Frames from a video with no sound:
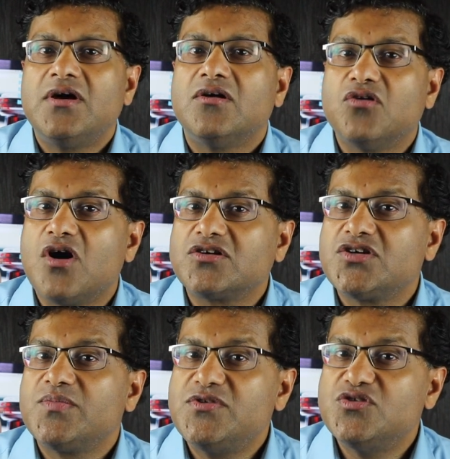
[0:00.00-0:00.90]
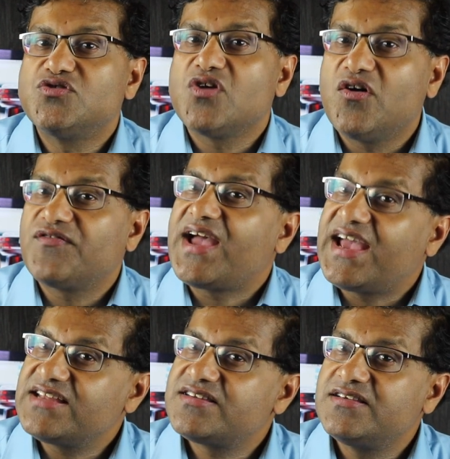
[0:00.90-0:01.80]
long-term use of
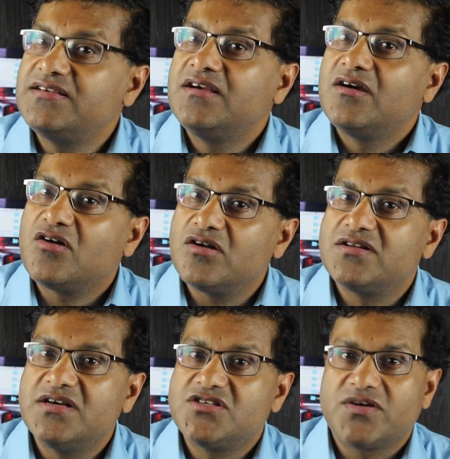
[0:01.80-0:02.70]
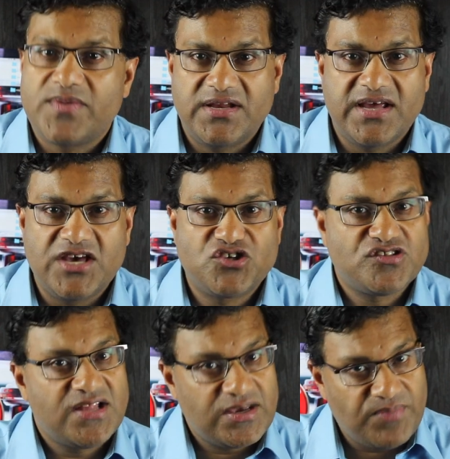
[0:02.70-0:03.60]
anticholinergic medications
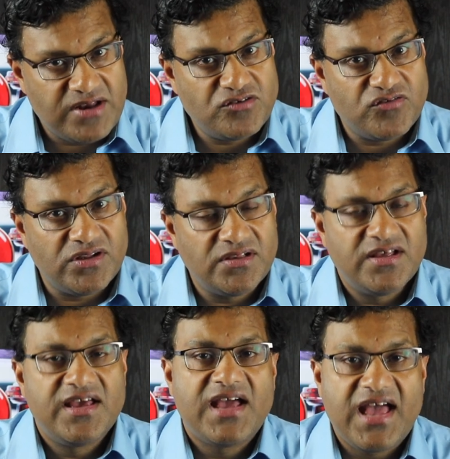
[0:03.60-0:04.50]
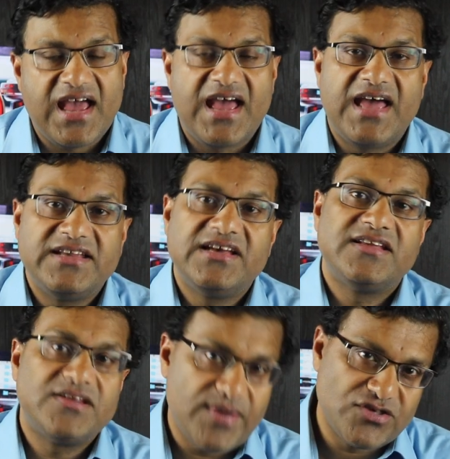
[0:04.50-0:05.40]
like Benadryl and
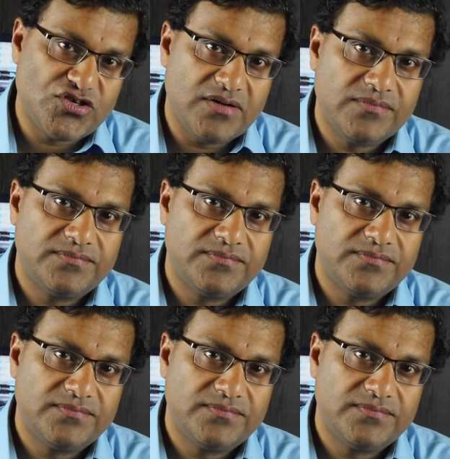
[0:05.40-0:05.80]
dementia.